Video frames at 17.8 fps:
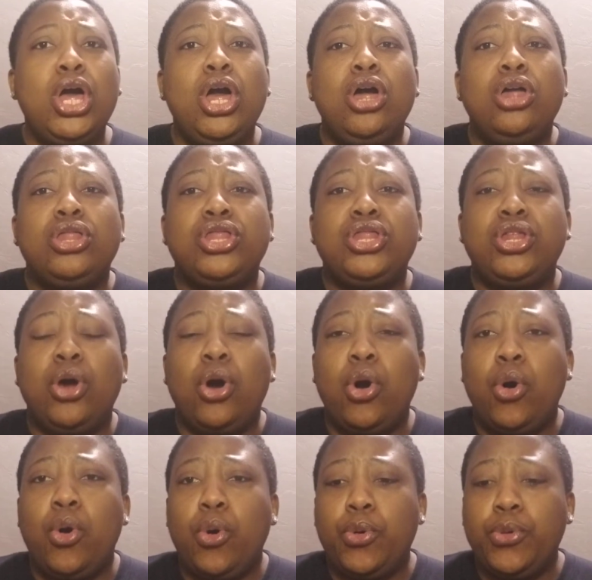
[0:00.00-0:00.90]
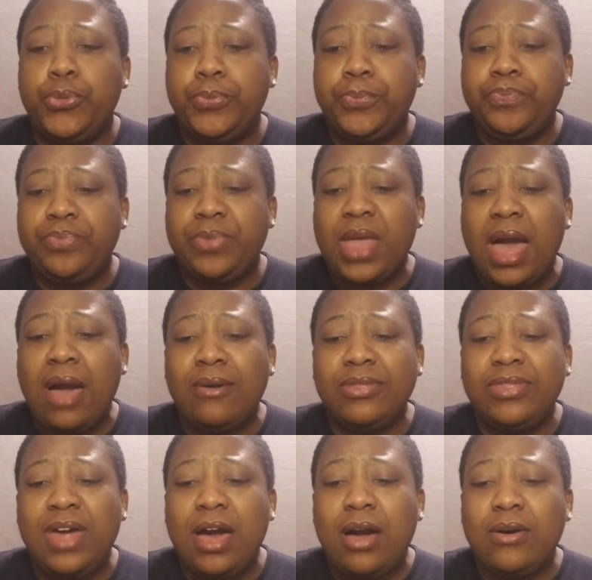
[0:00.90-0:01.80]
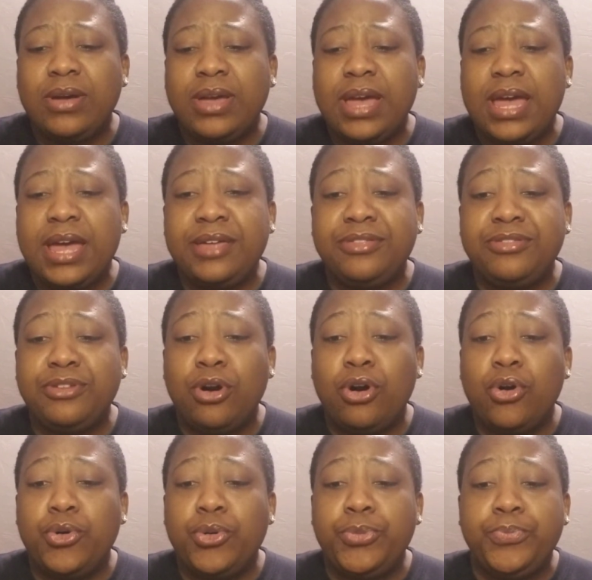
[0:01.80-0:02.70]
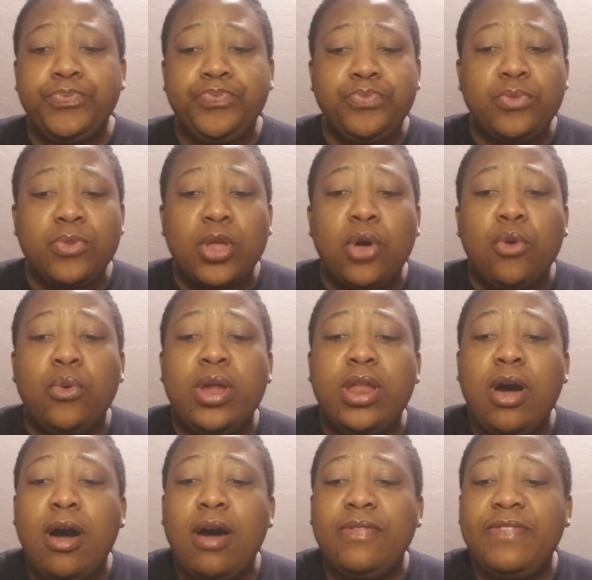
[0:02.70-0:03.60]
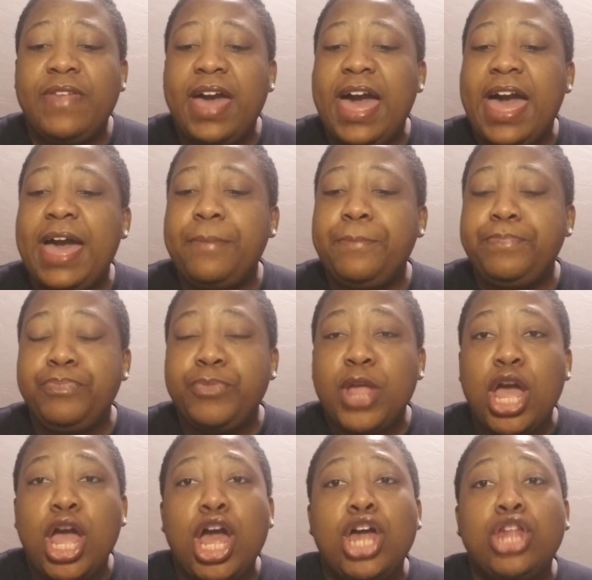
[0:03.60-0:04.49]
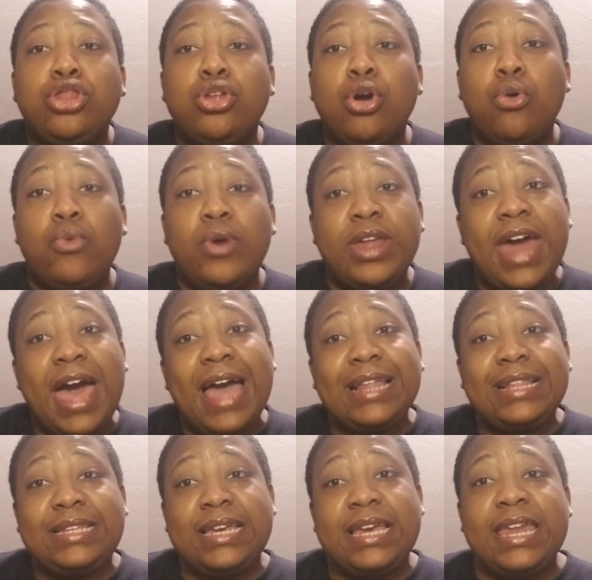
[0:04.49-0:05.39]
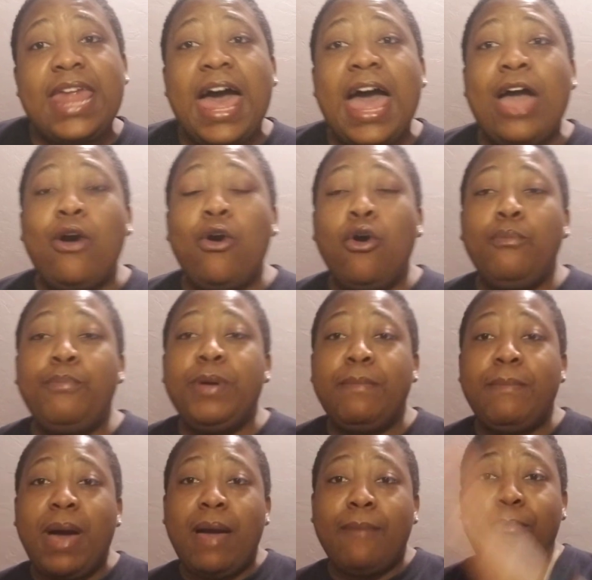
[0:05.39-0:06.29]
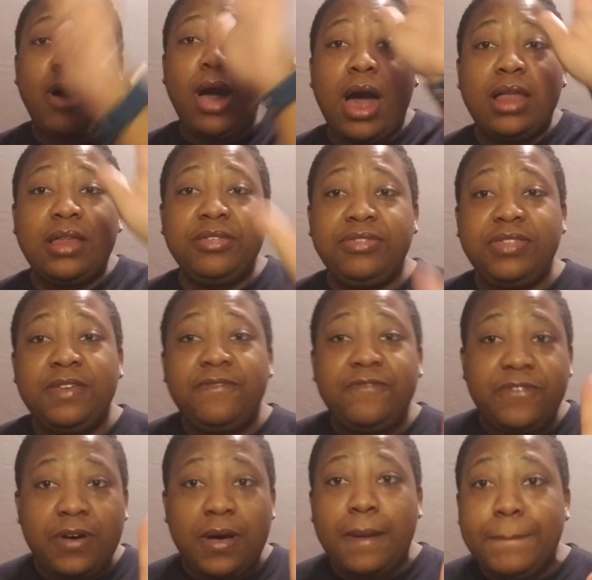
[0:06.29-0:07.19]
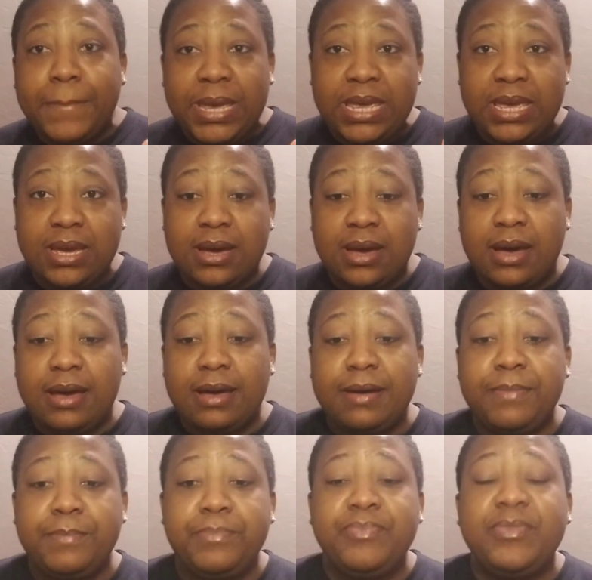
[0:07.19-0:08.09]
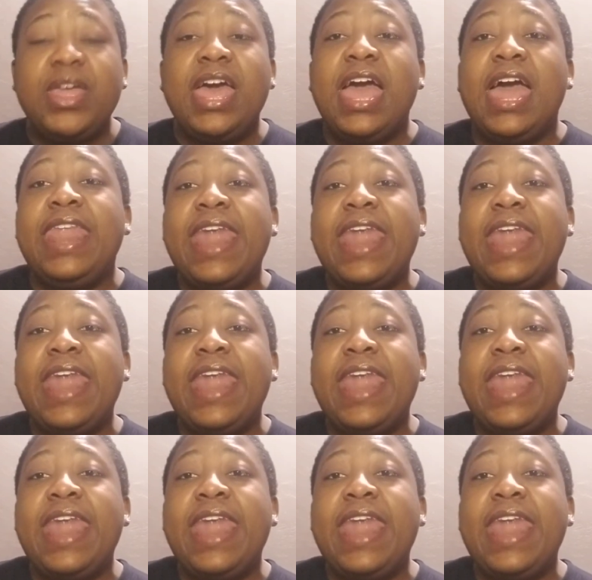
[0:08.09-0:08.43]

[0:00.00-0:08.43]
So I was like, okay. So with all that, so what I did, I opened my policy for Amica, and